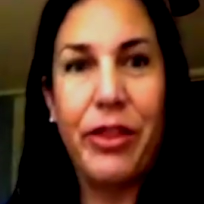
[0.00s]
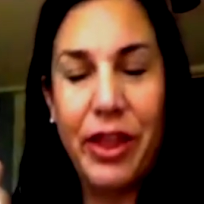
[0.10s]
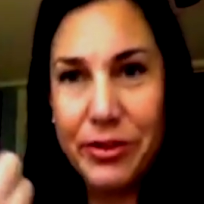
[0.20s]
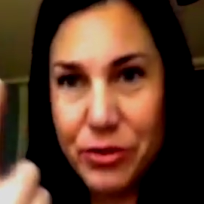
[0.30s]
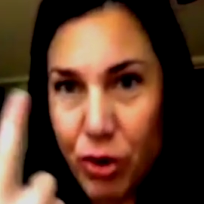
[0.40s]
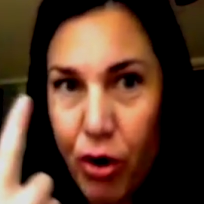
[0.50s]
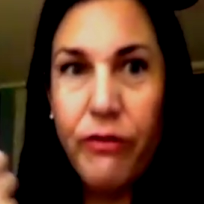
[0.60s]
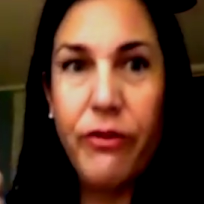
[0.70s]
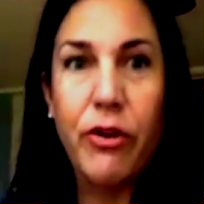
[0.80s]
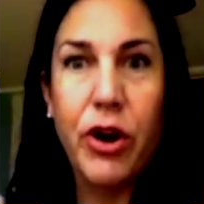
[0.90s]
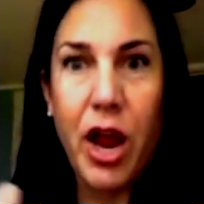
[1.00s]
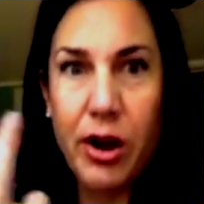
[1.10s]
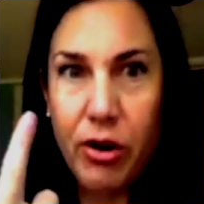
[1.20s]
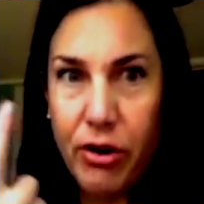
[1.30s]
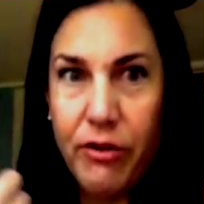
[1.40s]
things over and
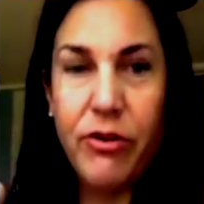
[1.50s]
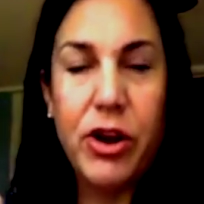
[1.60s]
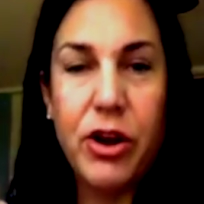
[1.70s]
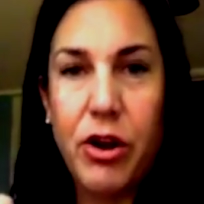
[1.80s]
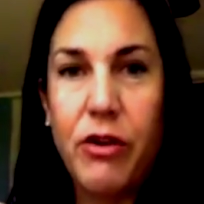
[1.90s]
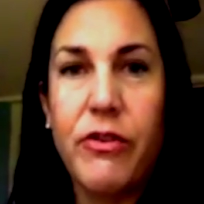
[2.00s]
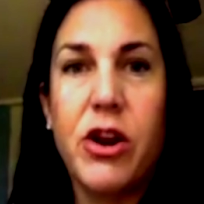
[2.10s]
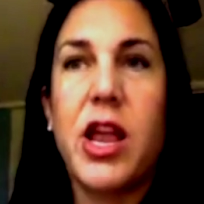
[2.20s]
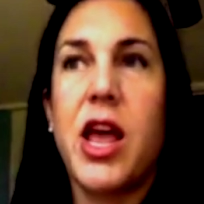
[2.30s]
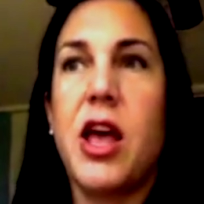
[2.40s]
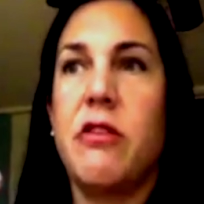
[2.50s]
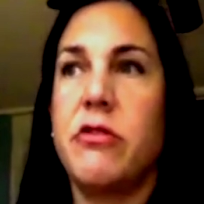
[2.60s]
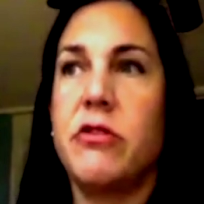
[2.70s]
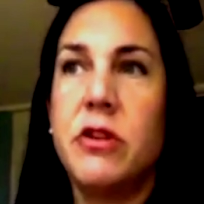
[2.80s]
over and over again.